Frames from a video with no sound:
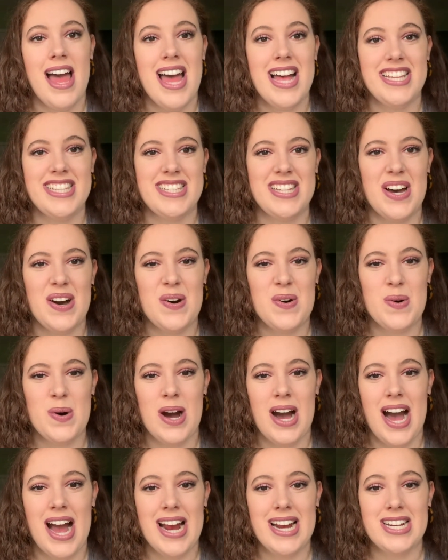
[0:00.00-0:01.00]

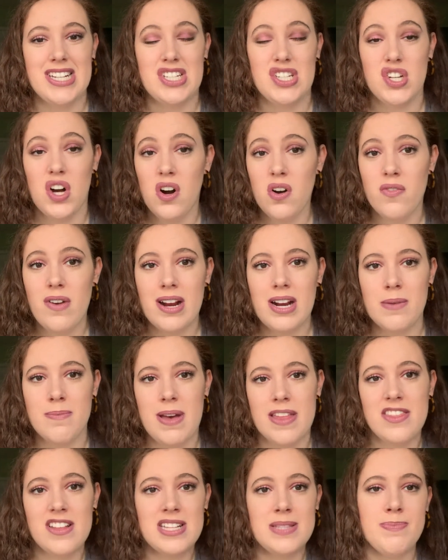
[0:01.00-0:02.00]
So I don't
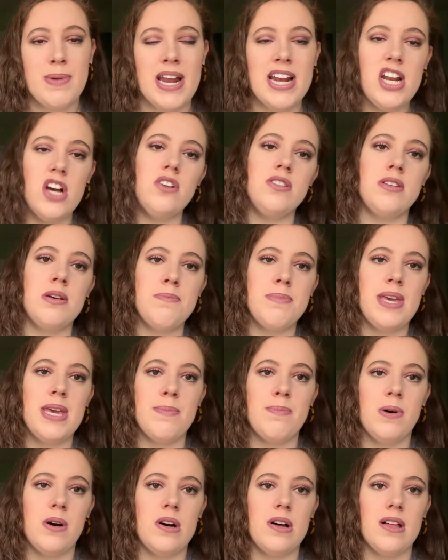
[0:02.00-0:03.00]
recommend this, but I know some
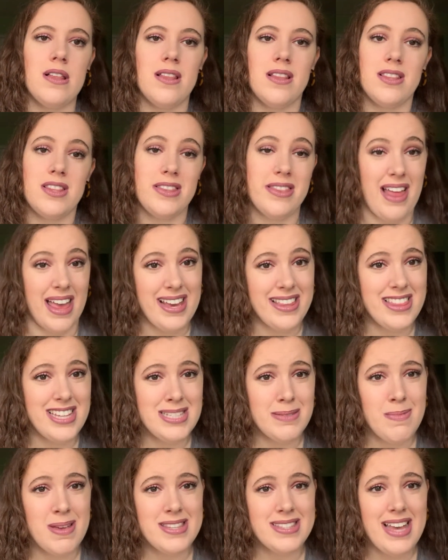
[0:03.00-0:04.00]
people like
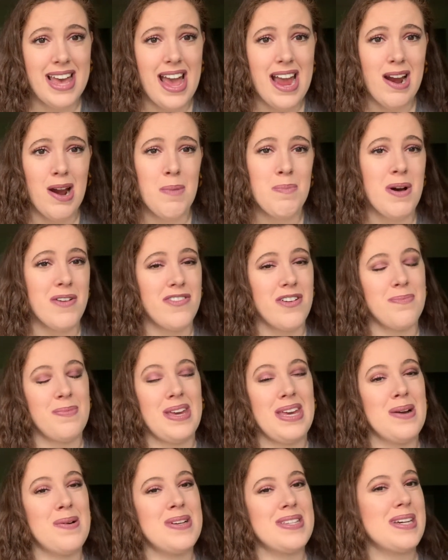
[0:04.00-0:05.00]
this mascara, but for
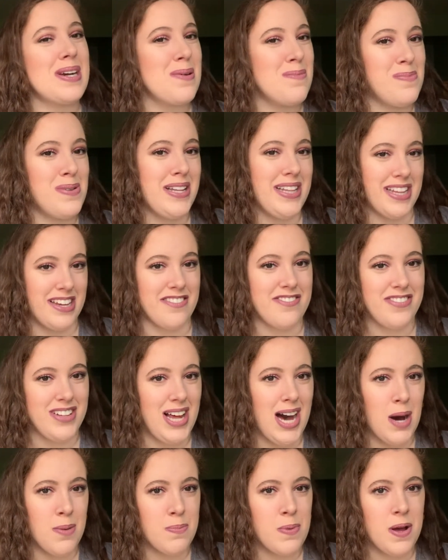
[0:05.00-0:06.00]
me, it was a complete
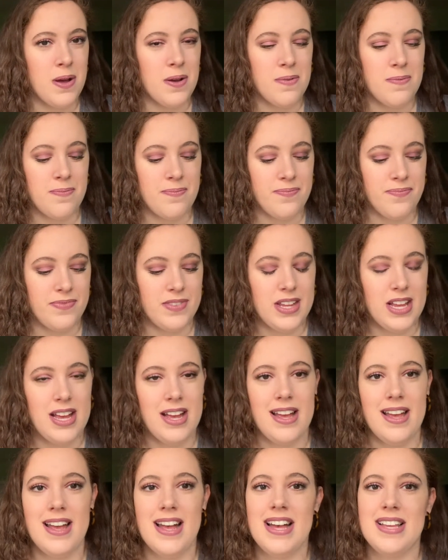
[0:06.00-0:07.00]
flop.
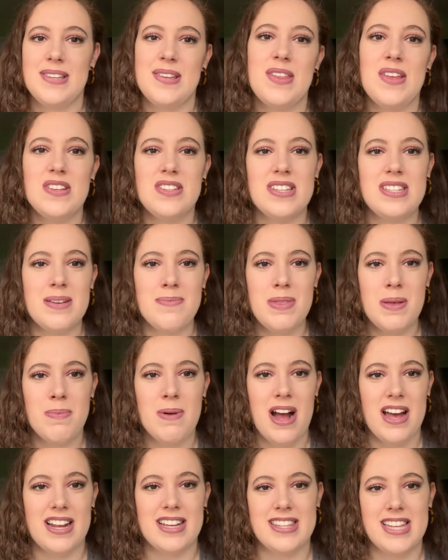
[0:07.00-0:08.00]
So those are some of the
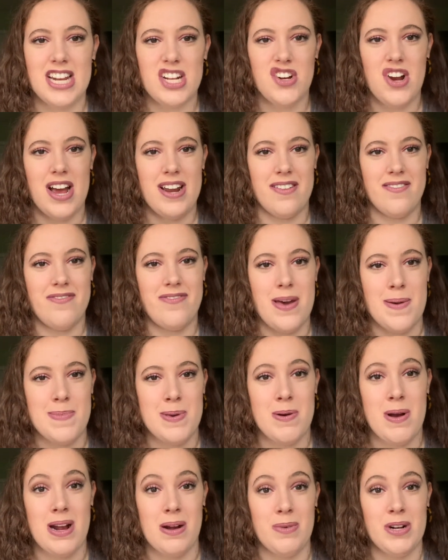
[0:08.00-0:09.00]
products I tried in
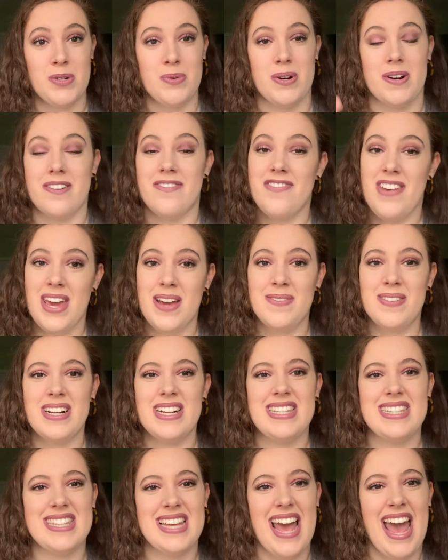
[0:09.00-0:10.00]
February, which were
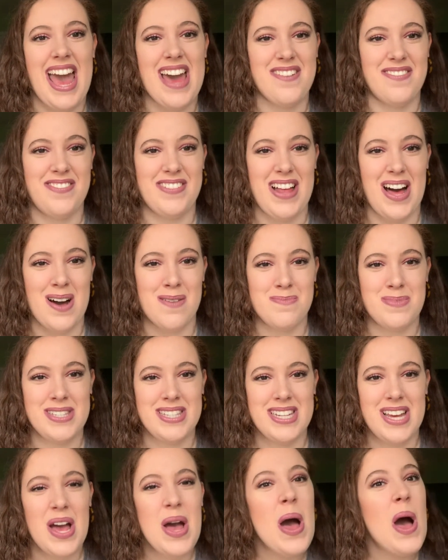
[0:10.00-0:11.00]
favorites and
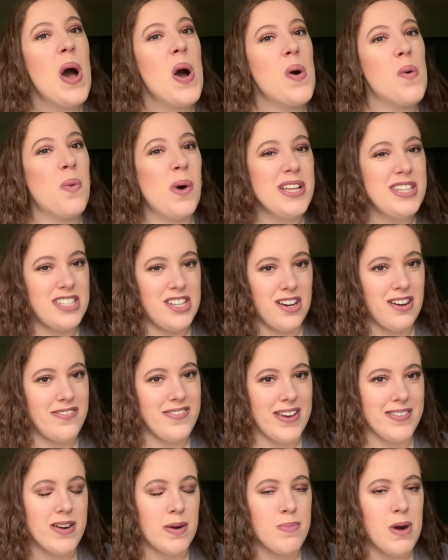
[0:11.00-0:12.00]
flops. What's your
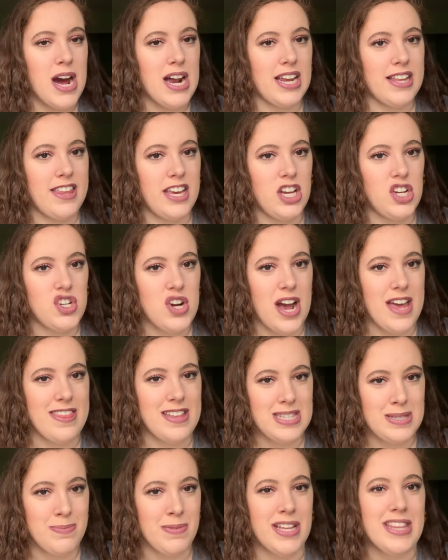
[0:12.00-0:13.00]
favorite product that you tried
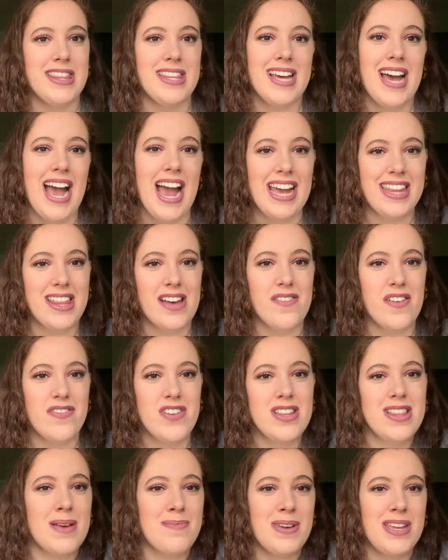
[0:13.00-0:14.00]
this month? I'd love if
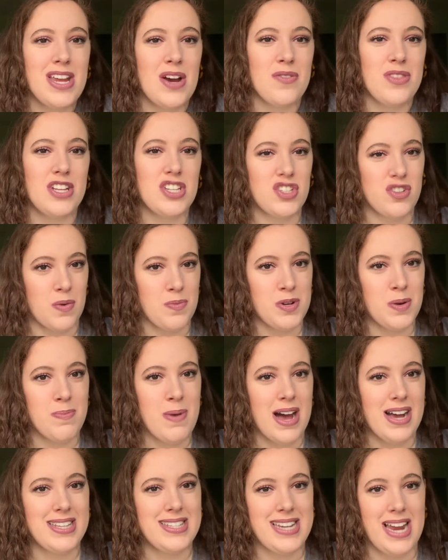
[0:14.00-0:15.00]
you let me know in the description
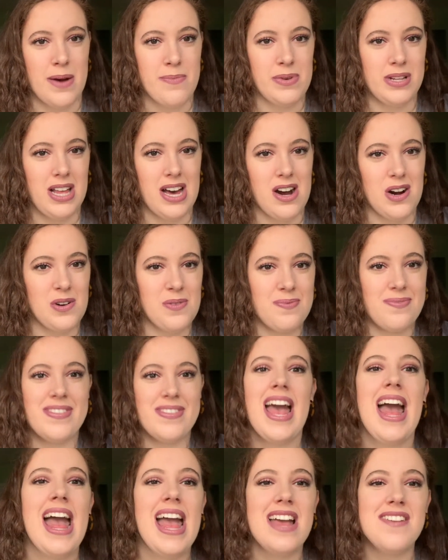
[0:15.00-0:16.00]
box down below.
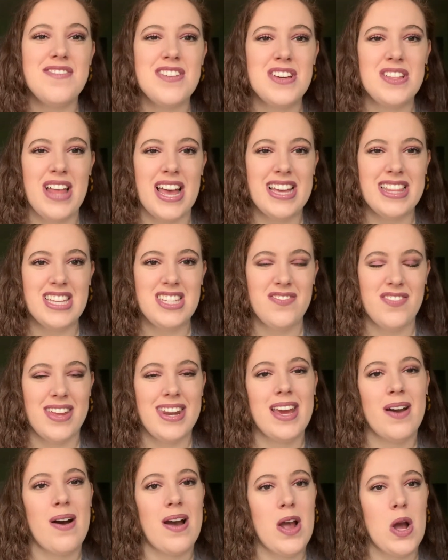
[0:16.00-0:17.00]
If you like this
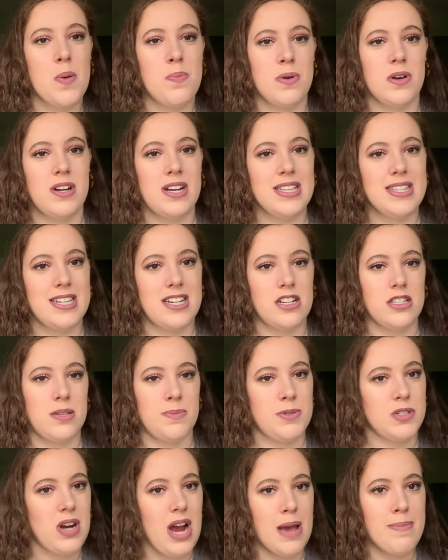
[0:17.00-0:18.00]
video, I hope you'll consider
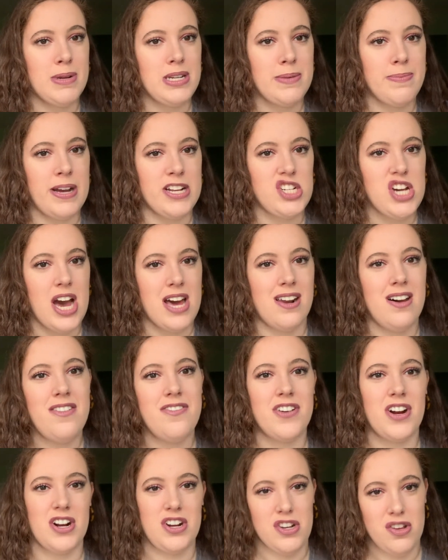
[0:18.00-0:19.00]
subscribing to my channel
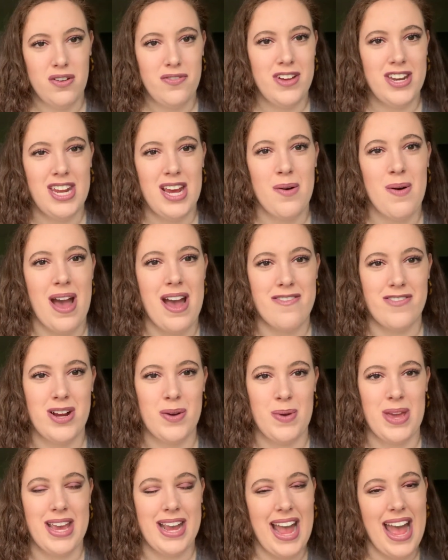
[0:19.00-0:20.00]
for a new video every
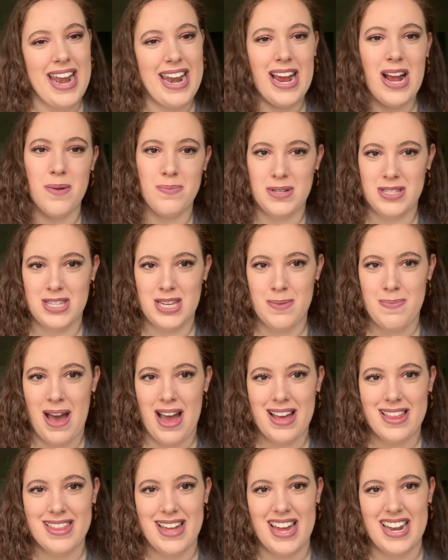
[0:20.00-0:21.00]
week, and I hope to see you
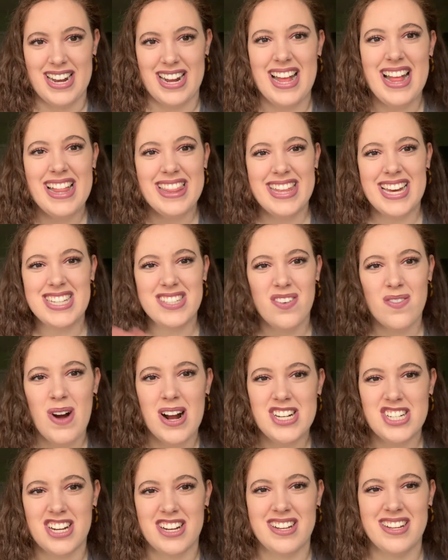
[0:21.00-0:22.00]
back then. Thanks for
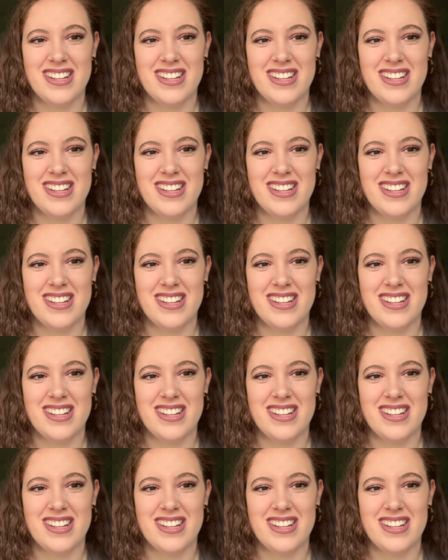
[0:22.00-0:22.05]
watching.